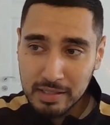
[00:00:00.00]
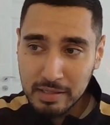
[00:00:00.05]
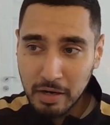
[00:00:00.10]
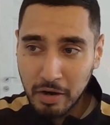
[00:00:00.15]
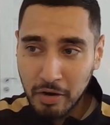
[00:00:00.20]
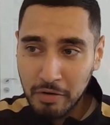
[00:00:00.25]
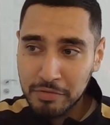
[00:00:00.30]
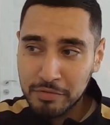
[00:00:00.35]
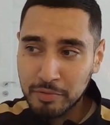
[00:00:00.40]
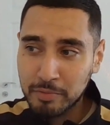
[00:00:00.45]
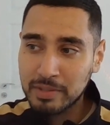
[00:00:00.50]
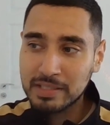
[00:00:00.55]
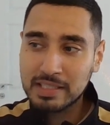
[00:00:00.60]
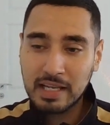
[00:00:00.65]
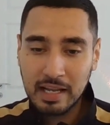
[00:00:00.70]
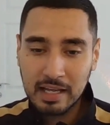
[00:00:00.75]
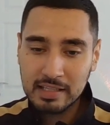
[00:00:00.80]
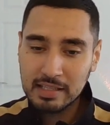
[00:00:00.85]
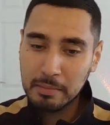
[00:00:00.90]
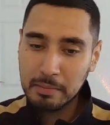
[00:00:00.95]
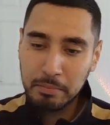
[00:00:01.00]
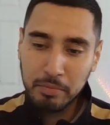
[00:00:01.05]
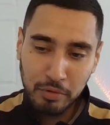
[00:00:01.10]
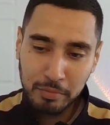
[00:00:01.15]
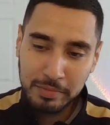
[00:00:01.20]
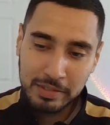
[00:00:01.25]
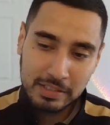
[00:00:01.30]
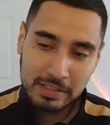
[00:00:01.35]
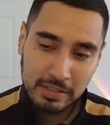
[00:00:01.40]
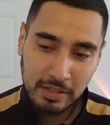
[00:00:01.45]
offer from Atalanta,
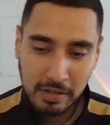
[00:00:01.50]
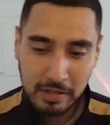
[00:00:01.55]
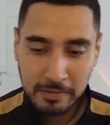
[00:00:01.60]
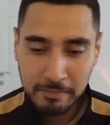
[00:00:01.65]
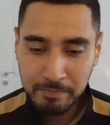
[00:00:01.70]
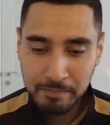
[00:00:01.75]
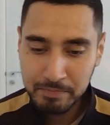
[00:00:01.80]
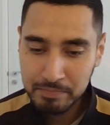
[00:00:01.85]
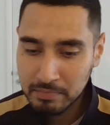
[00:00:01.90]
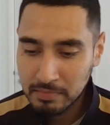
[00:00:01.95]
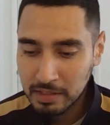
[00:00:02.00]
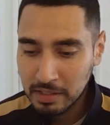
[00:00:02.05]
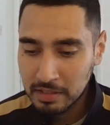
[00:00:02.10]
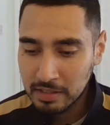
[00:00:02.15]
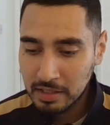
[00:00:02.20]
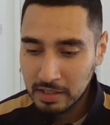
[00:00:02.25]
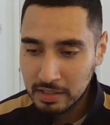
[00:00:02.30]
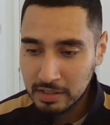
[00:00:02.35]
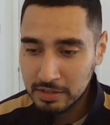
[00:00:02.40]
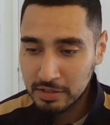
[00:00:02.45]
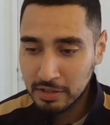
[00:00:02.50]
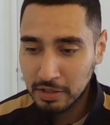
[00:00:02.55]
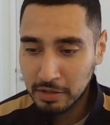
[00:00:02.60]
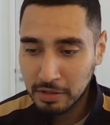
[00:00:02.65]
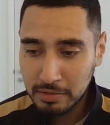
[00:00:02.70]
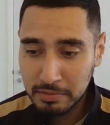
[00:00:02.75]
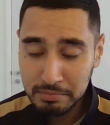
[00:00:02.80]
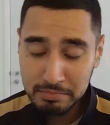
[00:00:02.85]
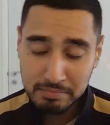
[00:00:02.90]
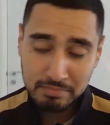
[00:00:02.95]
boom, he's gone.
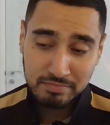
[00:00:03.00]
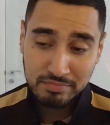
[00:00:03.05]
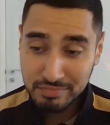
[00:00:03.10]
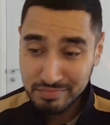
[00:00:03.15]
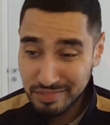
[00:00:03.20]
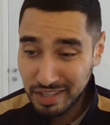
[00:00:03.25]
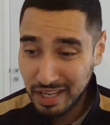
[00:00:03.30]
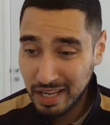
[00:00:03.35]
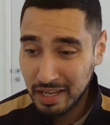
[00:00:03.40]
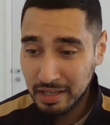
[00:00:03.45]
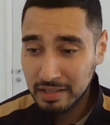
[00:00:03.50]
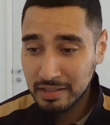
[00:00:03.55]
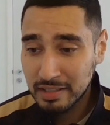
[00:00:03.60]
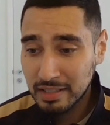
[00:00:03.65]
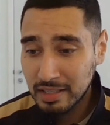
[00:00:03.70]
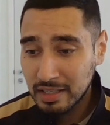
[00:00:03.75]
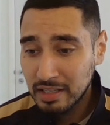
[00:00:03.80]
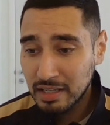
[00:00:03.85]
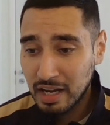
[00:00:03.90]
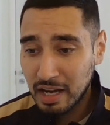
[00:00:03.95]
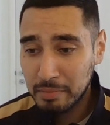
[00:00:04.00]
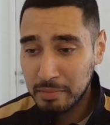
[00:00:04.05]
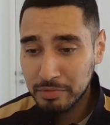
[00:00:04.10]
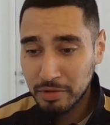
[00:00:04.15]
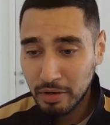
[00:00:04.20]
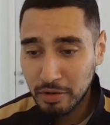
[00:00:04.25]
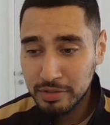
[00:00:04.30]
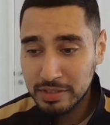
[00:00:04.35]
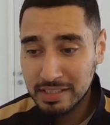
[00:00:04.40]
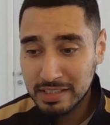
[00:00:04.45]
So yeah, I'm
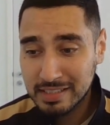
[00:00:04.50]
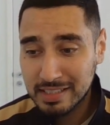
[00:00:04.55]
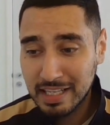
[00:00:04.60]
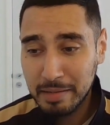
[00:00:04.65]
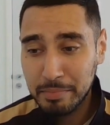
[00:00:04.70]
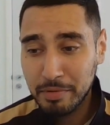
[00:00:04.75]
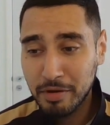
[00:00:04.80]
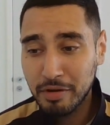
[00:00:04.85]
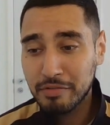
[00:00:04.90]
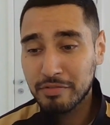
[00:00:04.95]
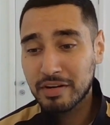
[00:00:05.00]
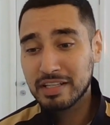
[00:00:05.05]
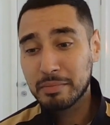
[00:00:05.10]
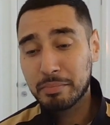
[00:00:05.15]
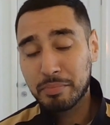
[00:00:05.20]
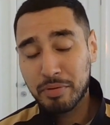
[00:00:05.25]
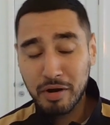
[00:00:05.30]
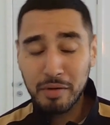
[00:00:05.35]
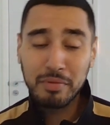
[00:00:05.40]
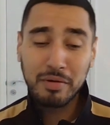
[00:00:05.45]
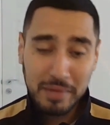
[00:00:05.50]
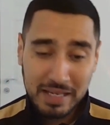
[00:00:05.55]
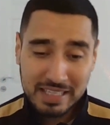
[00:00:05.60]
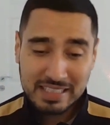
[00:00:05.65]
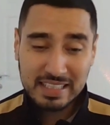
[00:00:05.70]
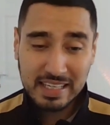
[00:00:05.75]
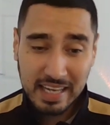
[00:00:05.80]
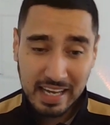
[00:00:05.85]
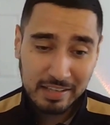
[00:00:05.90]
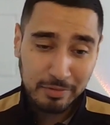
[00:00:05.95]
not losing sleep over it. The problem is,
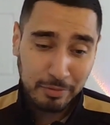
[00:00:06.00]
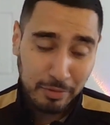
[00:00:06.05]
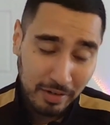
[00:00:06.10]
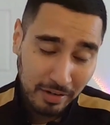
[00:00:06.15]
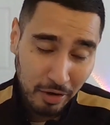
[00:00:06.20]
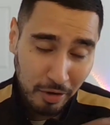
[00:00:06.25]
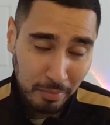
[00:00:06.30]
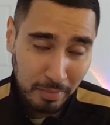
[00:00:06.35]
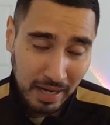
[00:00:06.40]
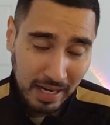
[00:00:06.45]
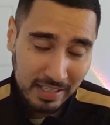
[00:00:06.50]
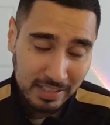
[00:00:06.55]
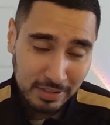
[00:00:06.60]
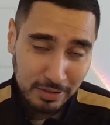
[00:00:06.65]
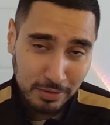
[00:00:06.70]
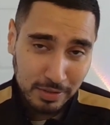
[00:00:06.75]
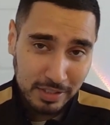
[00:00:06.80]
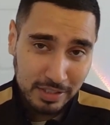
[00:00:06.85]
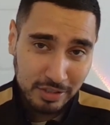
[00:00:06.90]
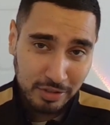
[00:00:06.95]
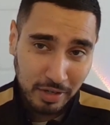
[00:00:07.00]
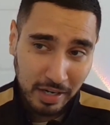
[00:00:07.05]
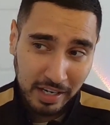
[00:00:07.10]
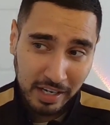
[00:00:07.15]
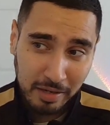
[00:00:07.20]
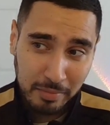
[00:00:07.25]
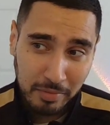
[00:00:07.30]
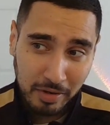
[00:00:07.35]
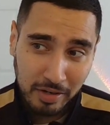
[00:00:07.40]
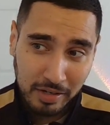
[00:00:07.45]
again, we go back to the
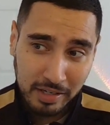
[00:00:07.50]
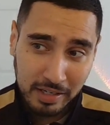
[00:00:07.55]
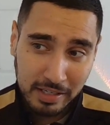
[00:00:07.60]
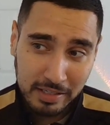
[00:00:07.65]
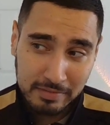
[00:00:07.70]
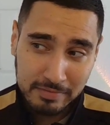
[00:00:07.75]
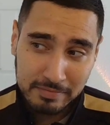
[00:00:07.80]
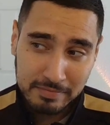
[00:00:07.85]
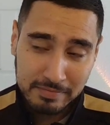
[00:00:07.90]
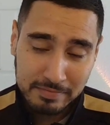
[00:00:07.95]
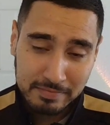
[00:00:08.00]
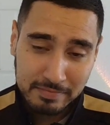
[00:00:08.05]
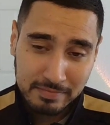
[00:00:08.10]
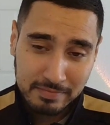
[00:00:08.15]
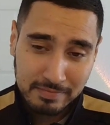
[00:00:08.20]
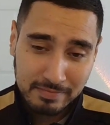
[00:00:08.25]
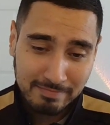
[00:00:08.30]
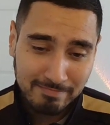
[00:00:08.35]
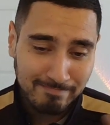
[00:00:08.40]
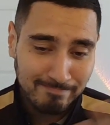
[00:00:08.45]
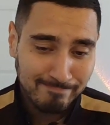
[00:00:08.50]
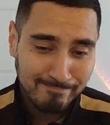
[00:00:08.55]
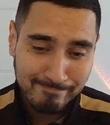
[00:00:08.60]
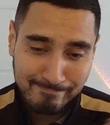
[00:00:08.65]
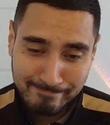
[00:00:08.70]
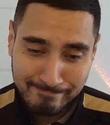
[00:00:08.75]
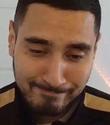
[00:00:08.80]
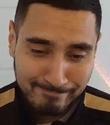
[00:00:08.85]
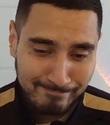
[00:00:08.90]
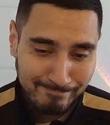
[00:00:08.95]
striker market.
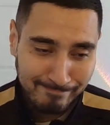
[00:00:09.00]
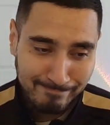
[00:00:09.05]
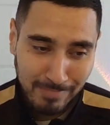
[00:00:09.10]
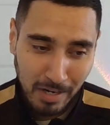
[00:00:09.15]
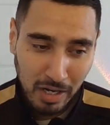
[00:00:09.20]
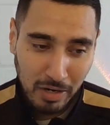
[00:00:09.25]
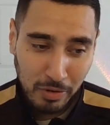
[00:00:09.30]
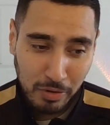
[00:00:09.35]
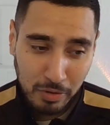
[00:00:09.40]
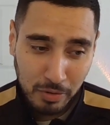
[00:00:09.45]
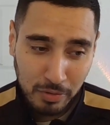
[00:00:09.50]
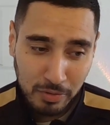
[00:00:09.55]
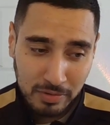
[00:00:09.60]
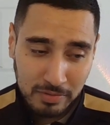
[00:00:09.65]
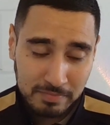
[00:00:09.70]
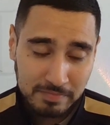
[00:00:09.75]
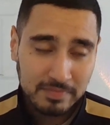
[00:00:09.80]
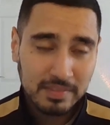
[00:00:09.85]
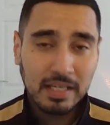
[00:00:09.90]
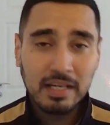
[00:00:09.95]
Balogun,